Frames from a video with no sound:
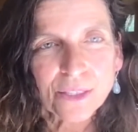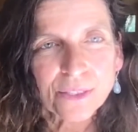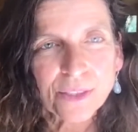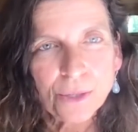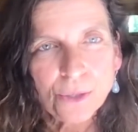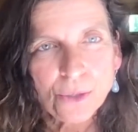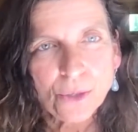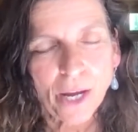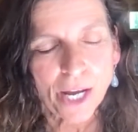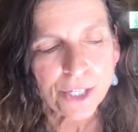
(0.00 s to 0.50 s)

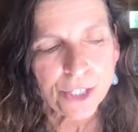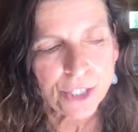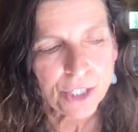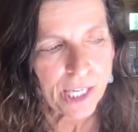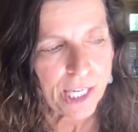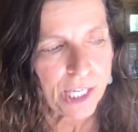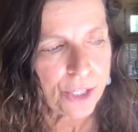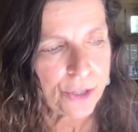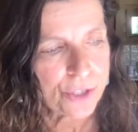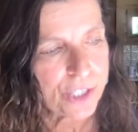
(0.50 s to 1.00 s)
Then you
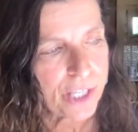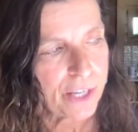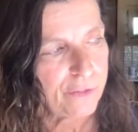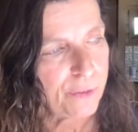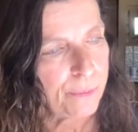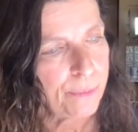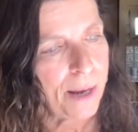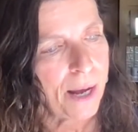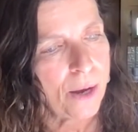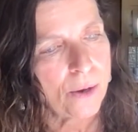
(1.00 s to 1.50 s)
educate yourself
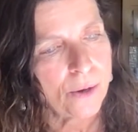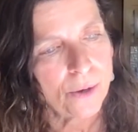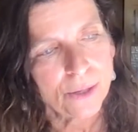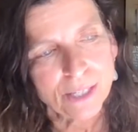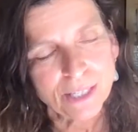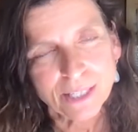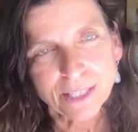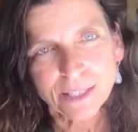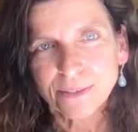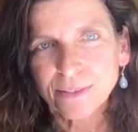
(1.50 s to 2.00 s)
about,
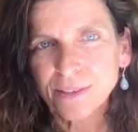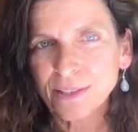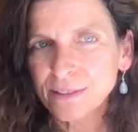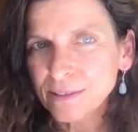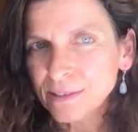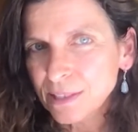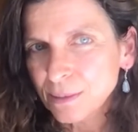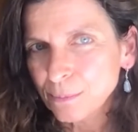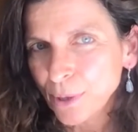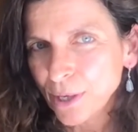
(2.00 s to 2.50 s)

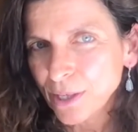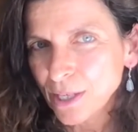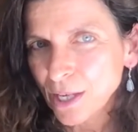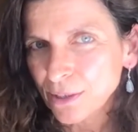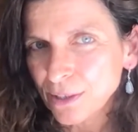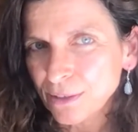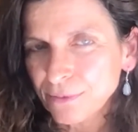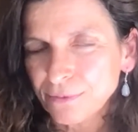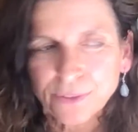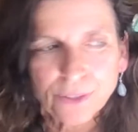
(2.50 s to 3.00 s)
this is a brain
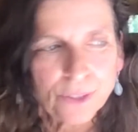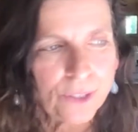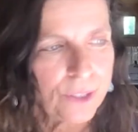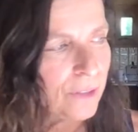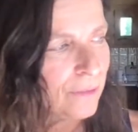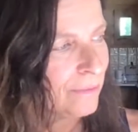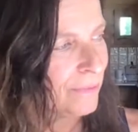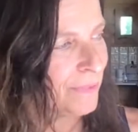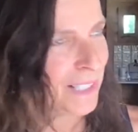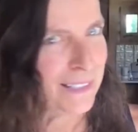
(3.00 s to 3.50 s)
healthy
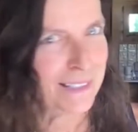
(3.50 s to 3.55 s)
food.